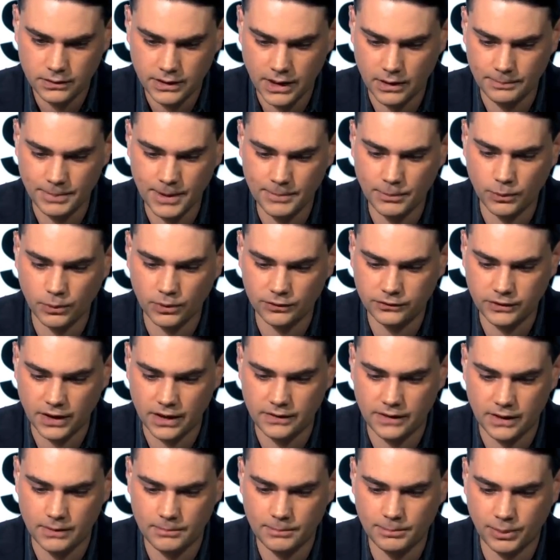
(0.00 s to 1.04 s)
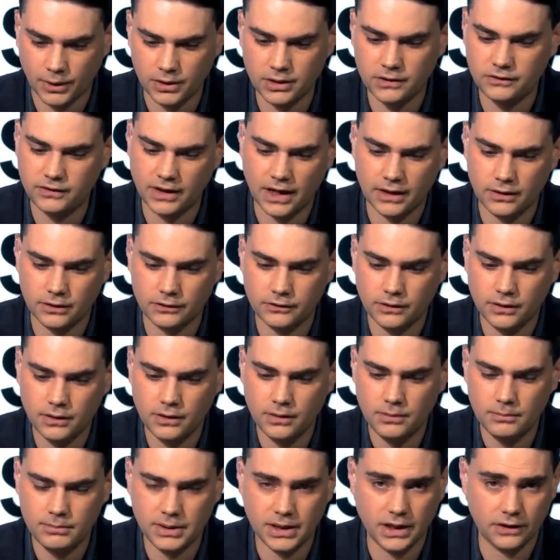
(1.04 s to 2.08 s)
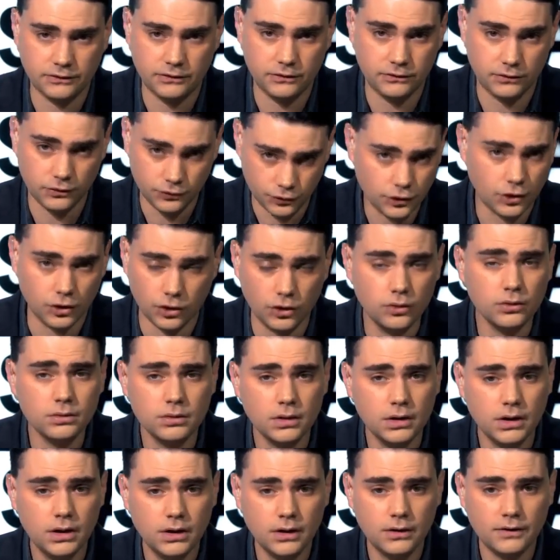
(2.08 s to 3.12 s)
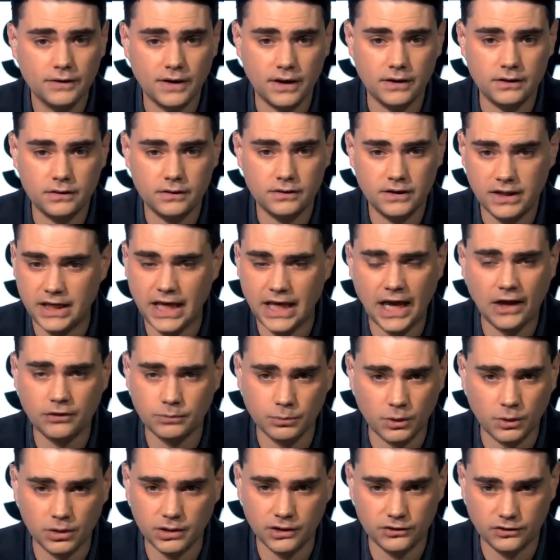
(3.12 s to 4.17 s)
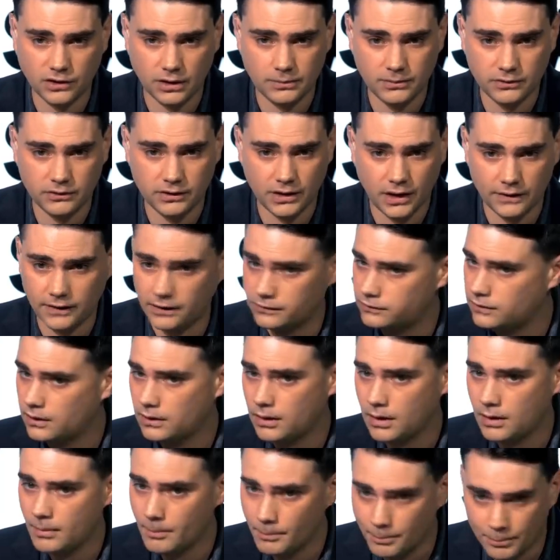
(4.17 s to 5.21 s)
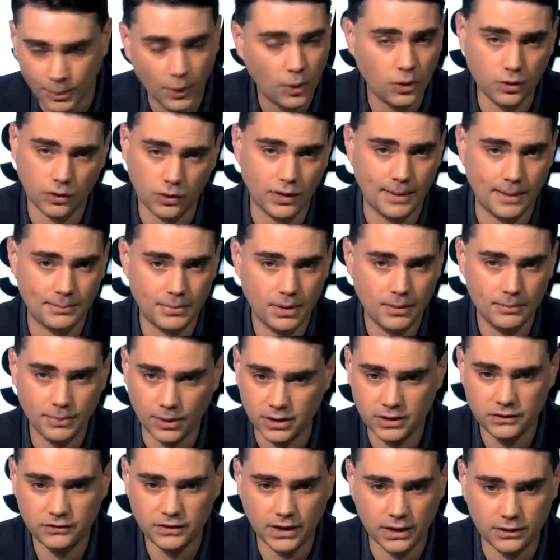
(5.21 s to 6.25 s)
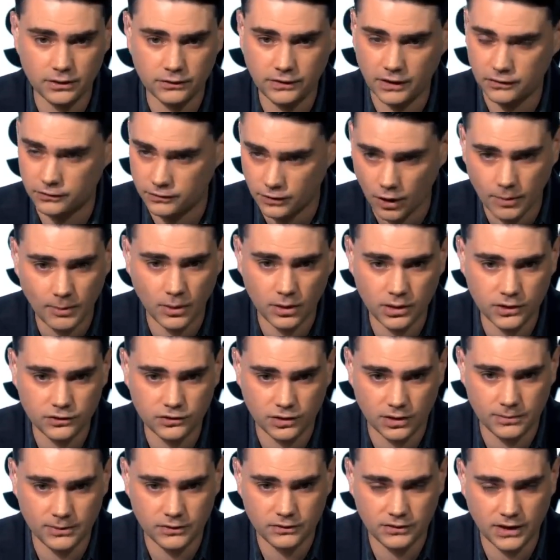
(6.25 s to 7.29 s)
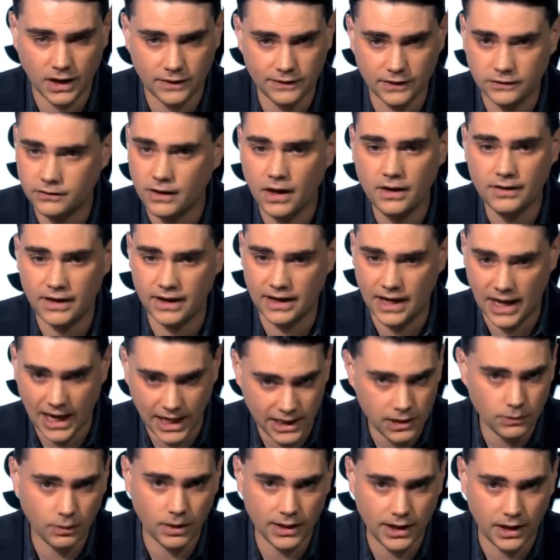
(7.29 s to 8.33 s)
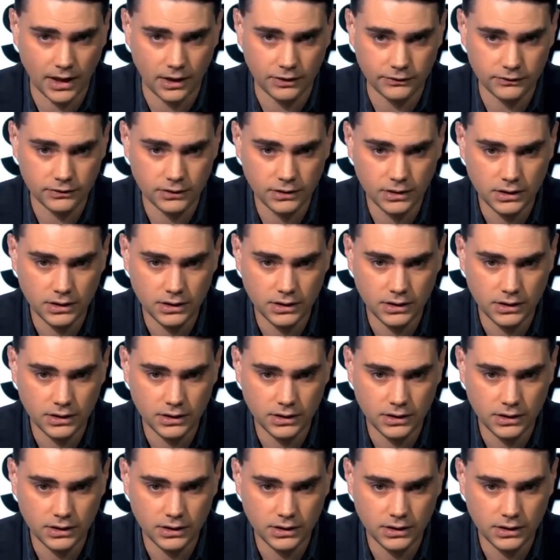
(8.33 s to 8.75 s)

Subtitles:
now people will say that Bernie Sanders, because he's a Jew, that he has more legitimacy on this. Bullcrap. Bernie Sanders has no more legitimacy on this than anyone else.